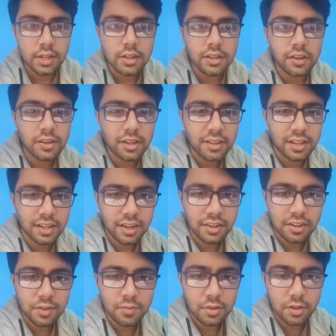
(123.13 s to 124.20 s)
So I'll just tell the
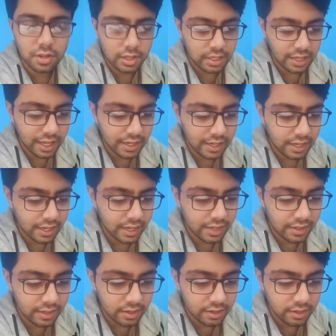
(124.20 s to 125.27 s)
exceptions here, and the
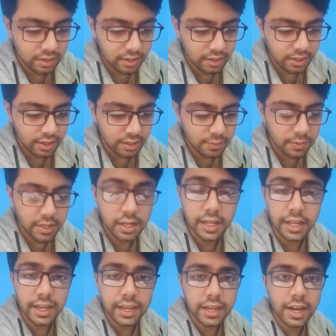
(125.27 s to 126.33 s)
answer here is
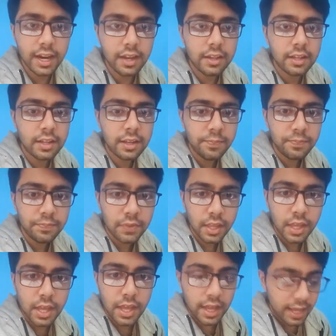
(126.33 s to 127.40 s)
basically A, that is the
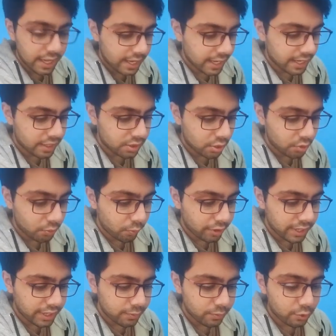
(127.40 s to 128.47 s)

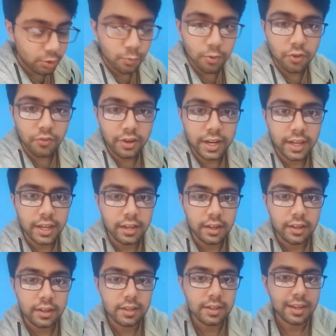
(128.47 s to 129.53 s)
erythropoietic
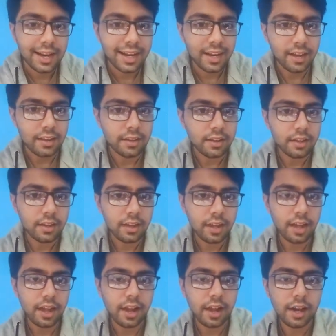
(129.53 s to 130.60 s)
protoporphyria is the right answer here.
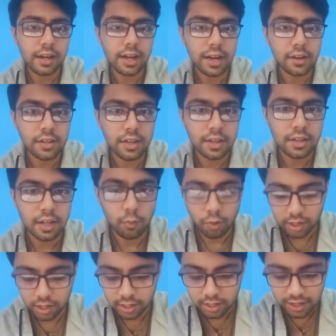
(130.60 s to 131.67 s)
And I will just tell
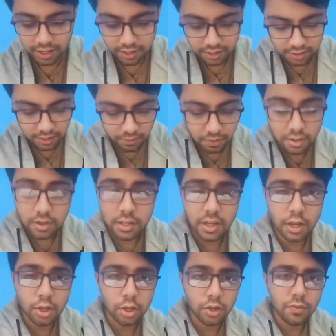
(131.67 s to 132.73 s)
what are the exceptions in
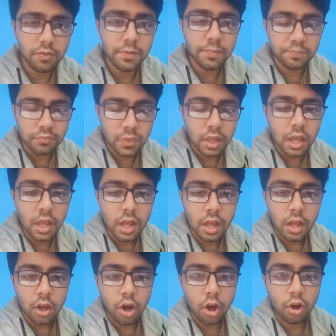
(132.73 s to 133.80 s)
case of
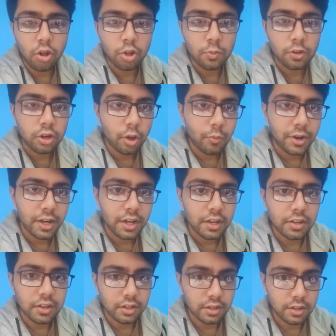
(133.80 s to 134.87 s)
autosomal dominant
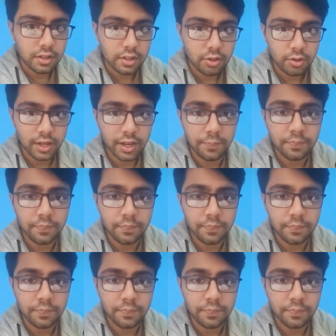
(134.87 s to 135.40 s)
cases. So